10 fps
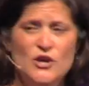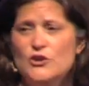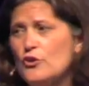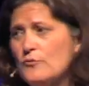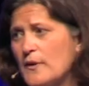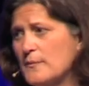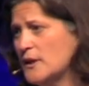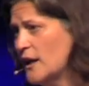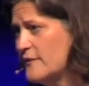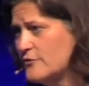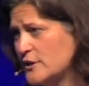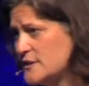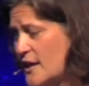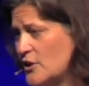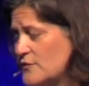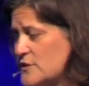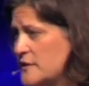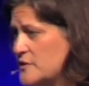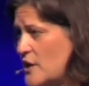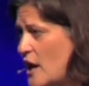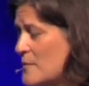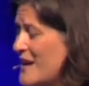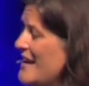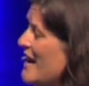You don't apply for an executive seat job.